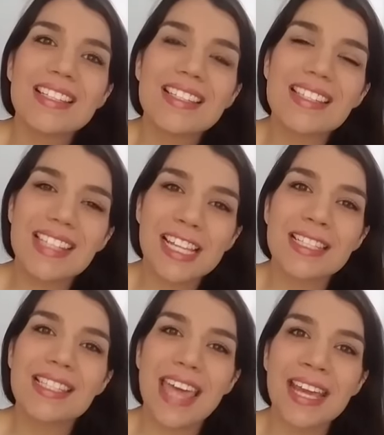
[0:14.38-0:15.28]

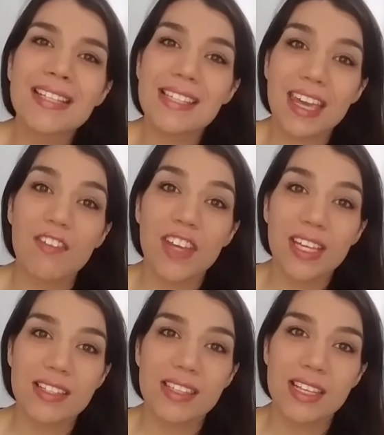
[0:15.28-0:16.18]
Since Thanksgiving
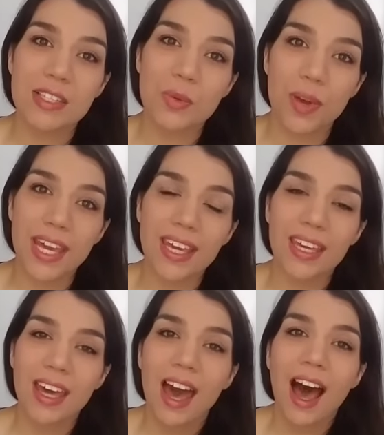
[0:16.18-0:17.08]
is this week,
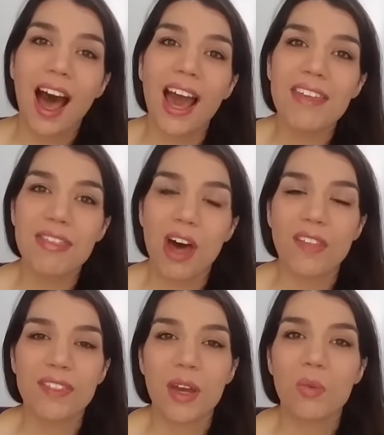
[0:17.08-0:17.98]
I
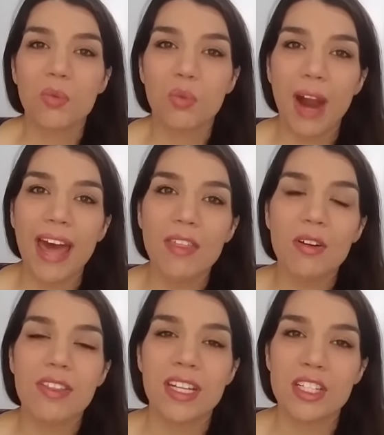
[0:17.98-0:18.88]
thought that
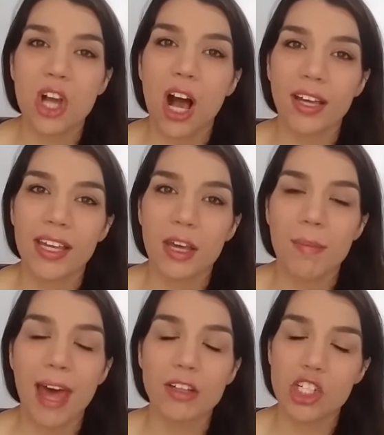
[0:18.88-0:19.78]
rather than talking
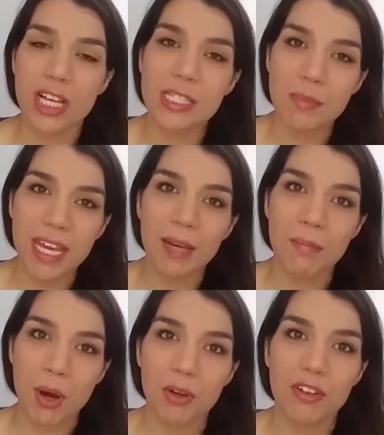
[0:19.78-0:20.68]
about just being
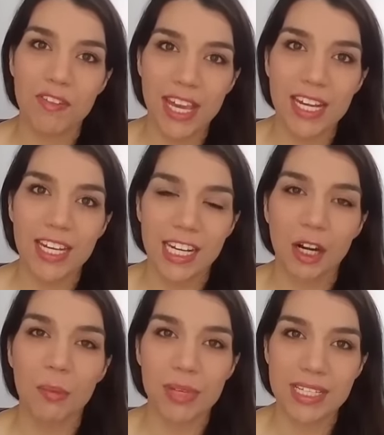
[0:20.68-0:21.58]
motivated in
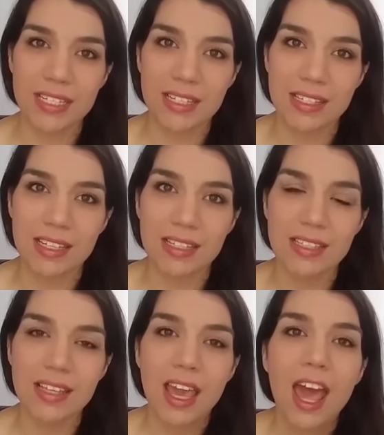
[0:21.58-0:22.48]
our
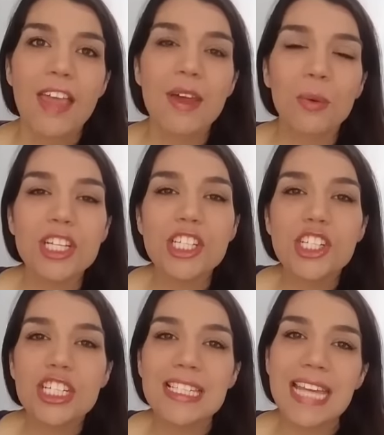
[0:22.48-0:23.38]
businesses, that we should
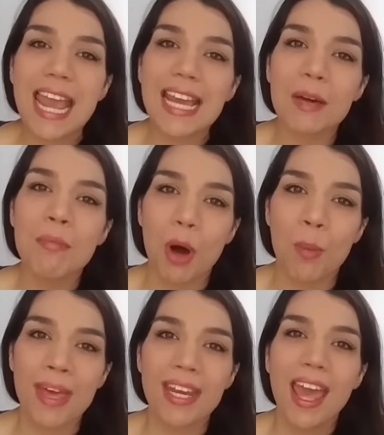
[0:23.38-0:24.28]
just take a
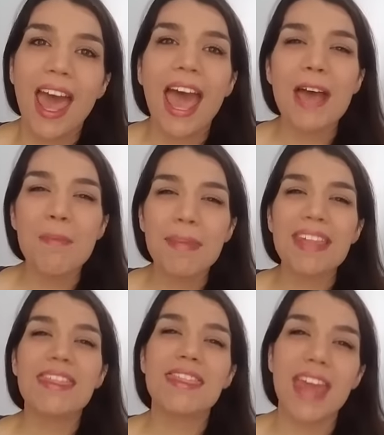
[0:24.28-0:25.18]
moment and be
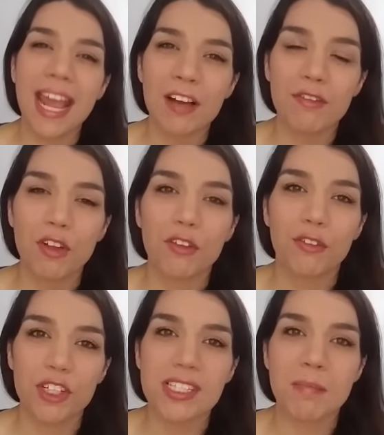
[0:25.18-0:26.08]
thankful
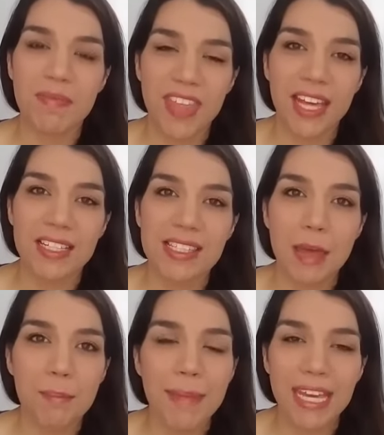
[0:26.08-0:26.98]
for some things
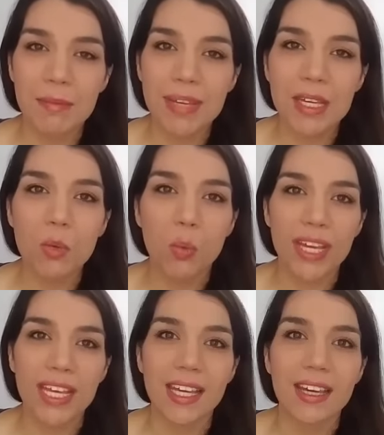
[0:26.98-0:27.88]
that maybe
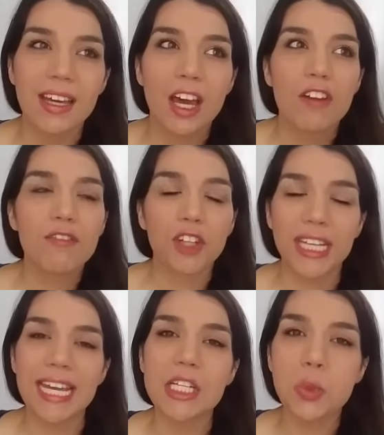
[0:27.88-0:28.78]
we
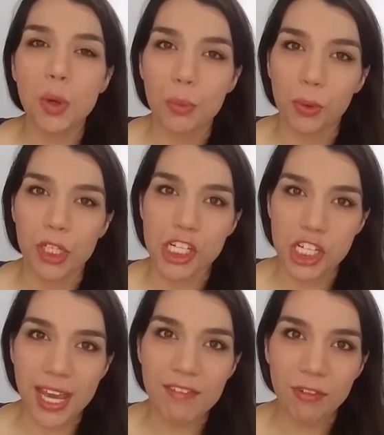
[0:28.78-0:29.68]
forget to
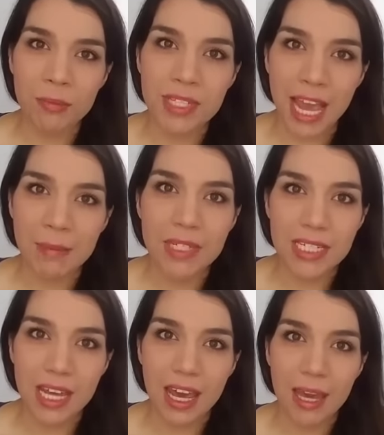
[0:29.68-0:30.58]
appreciate from time to
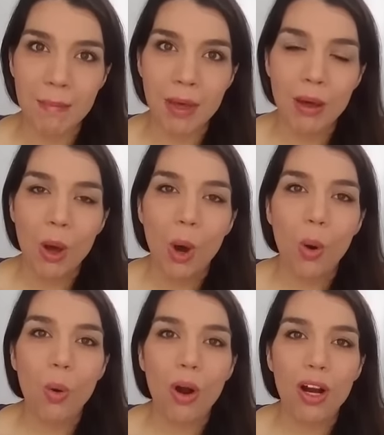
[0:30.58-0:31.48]
time,
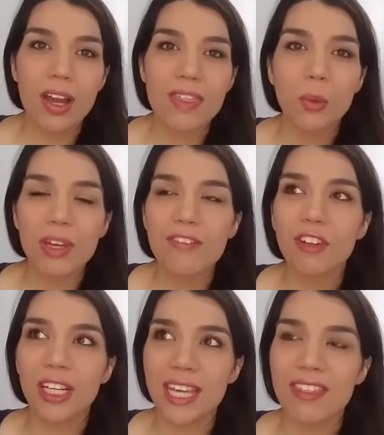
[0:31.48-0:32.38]
or that we
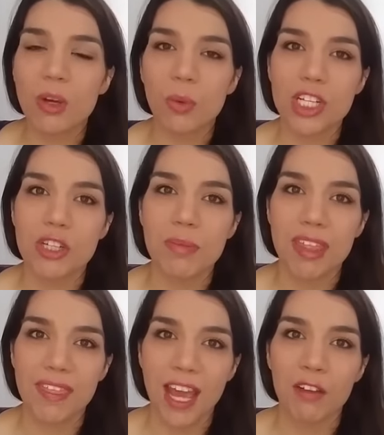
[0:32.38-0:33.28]
forget that we should be
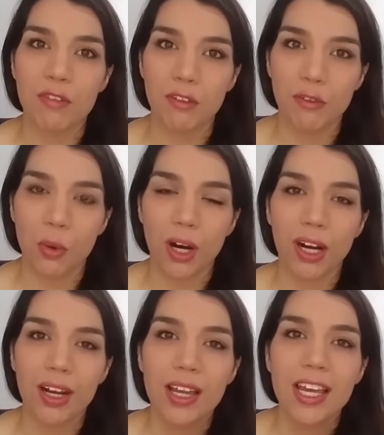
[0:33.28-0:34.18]
thankful for.
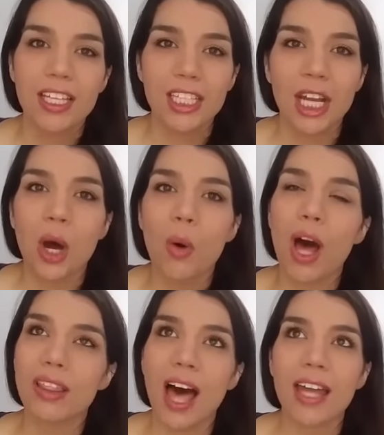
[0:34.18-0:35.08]
You know,
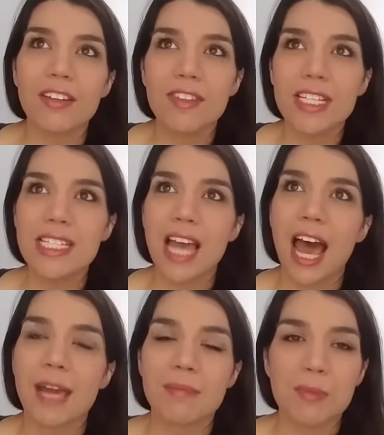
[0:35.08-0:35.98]
a lot of the
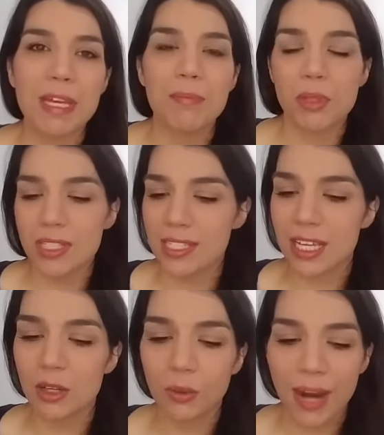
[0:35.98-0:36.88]
times people
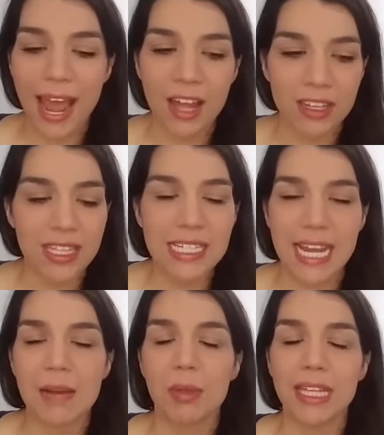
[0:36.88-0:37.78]
sit around the
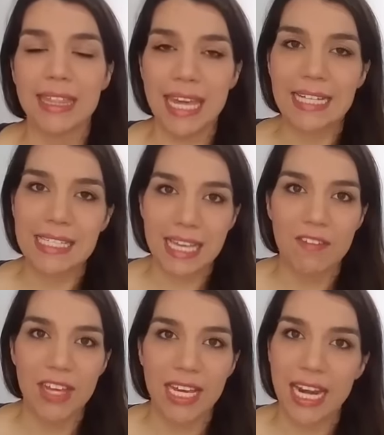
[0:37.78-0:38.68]
table at
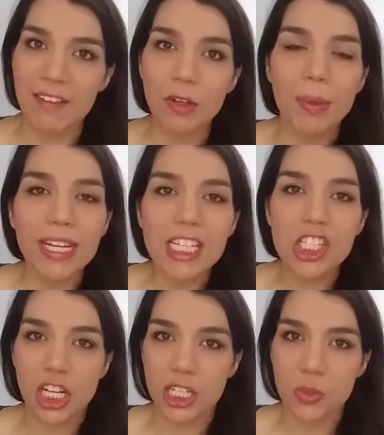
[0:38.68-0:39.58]
Thanksgiving and everybody
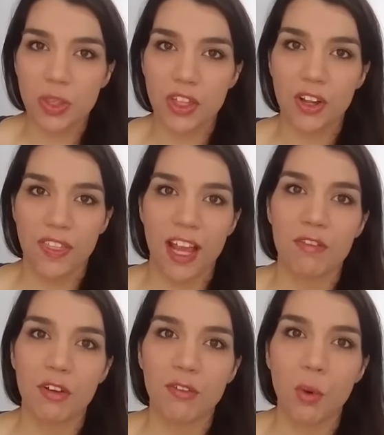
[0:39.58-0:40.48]
shares what they're
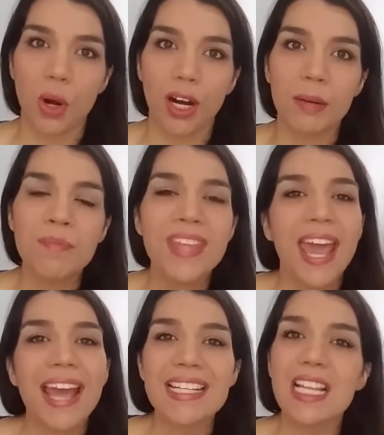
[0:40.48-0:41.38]
thankful for,
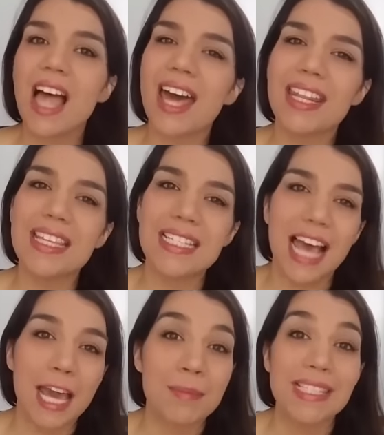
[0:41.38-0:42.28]
and a lot of the
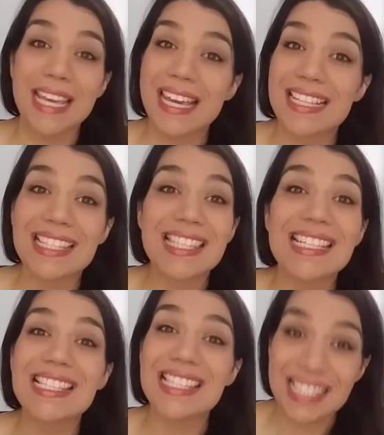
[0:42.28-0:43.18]
times it's the
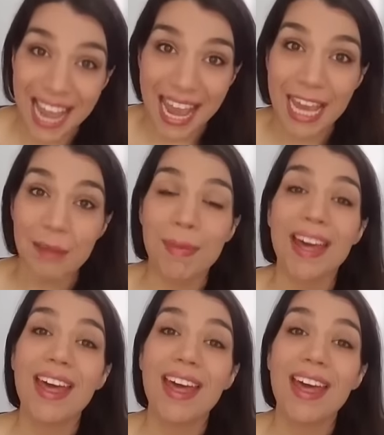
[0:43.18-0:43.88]
same